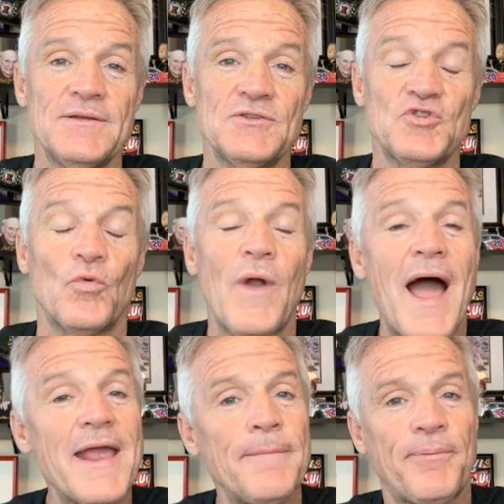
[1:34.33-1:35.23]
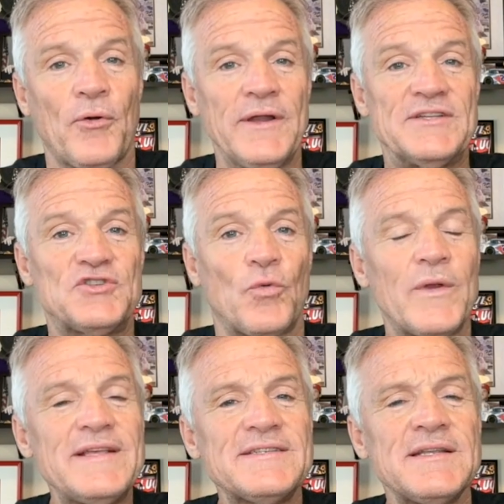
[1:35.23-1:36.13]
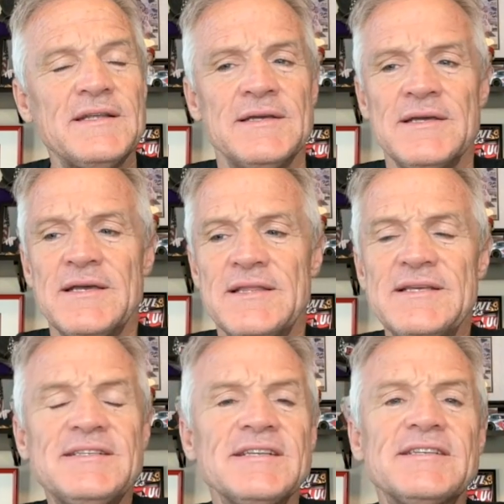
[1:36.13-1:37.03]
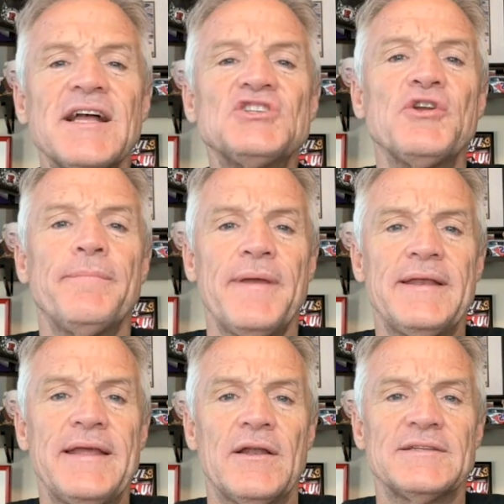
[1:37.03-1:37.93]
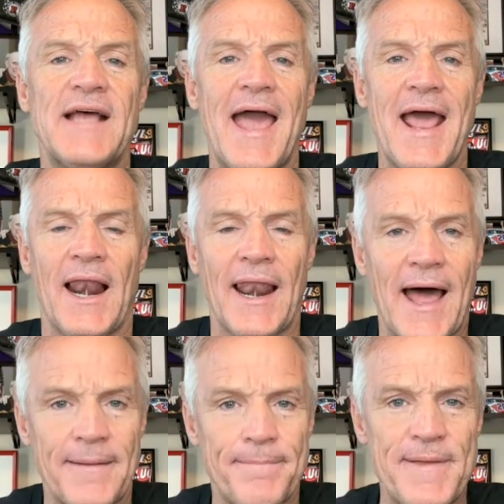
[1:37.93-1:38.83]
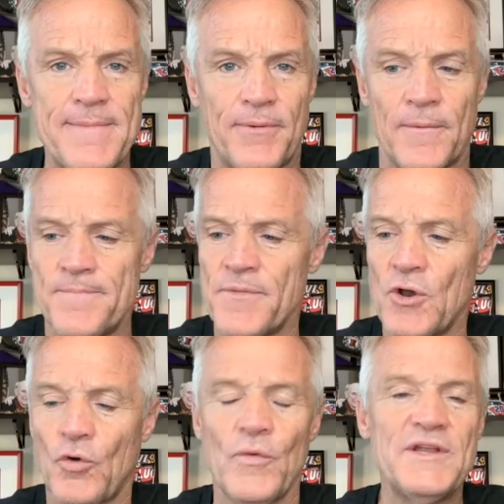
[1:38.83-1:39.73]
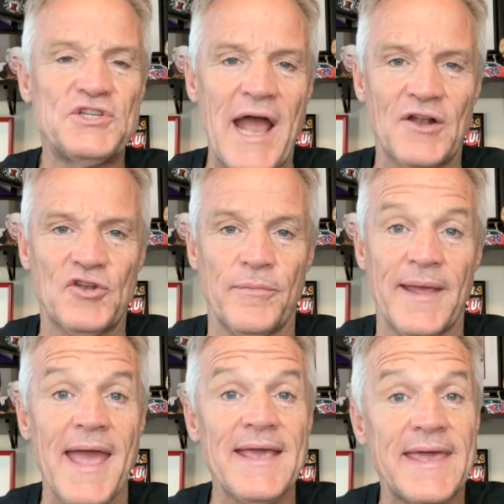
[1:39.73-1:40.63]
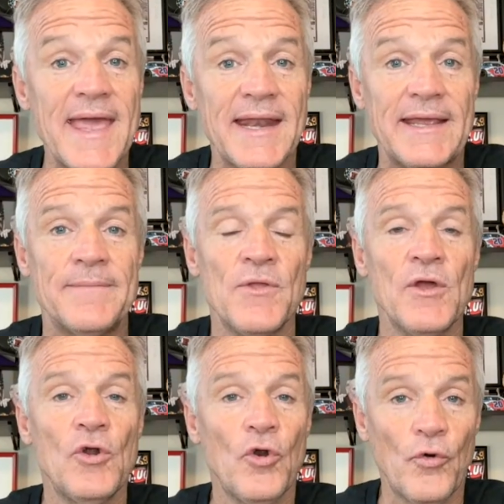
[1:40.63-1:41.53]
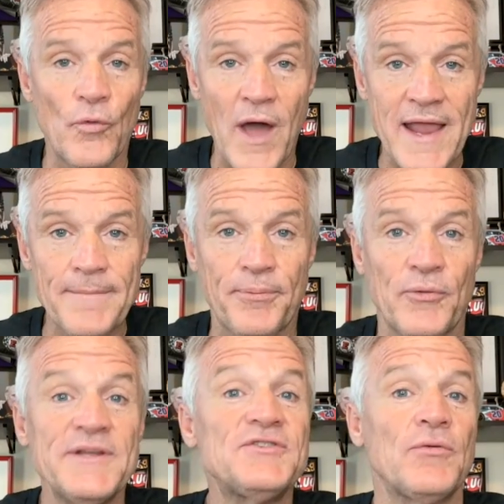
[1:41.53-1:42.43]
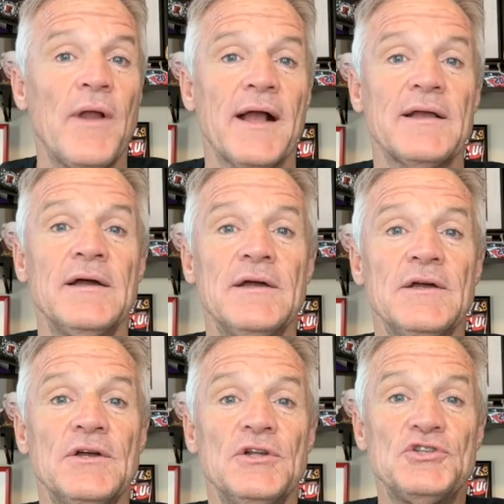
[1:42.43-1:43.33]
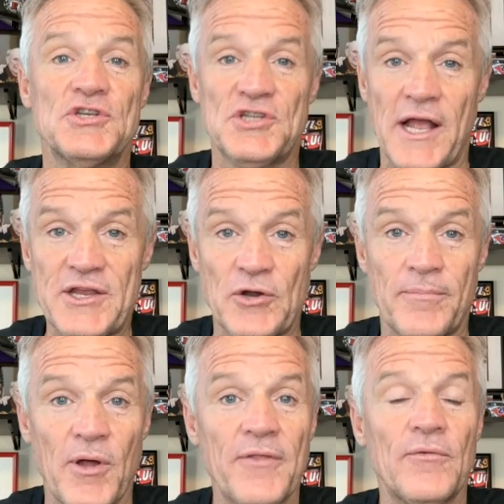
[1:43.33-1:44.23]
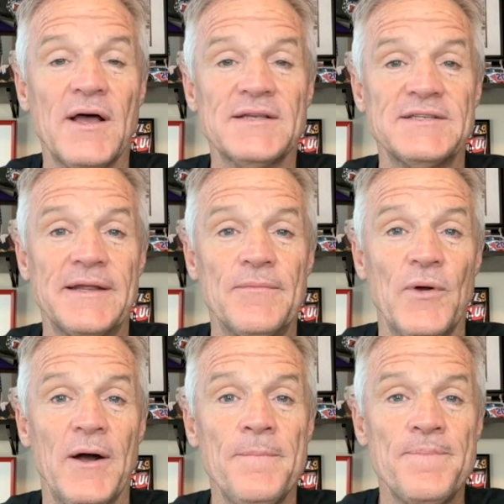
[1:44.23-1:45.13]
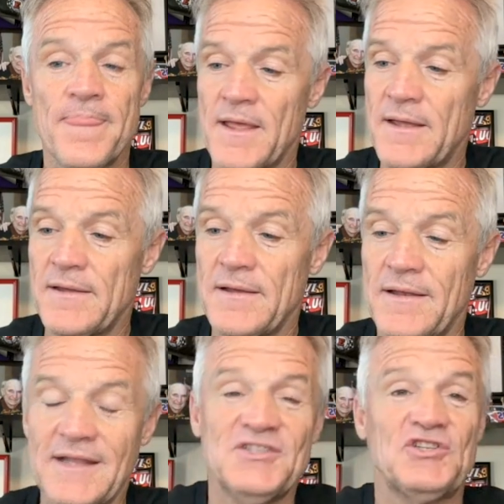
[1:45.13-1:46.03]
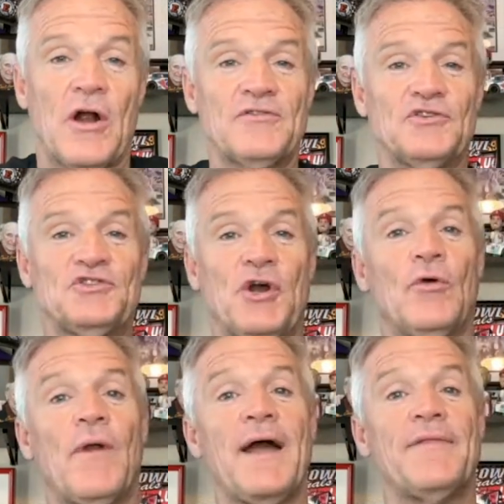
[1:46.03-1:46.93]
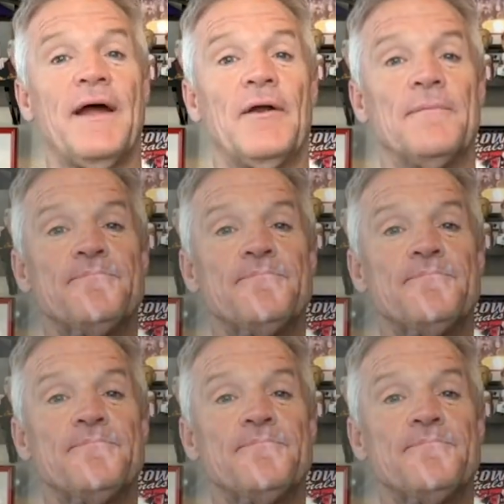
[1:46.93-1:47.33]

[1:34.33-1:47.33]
So Ryan Preece, the reason this is such a big deal is I had a lot of people reach out to me. Hey, Kenny, Ryan Preece wreck, just like your brother Rusty. Well, let's start the show right there.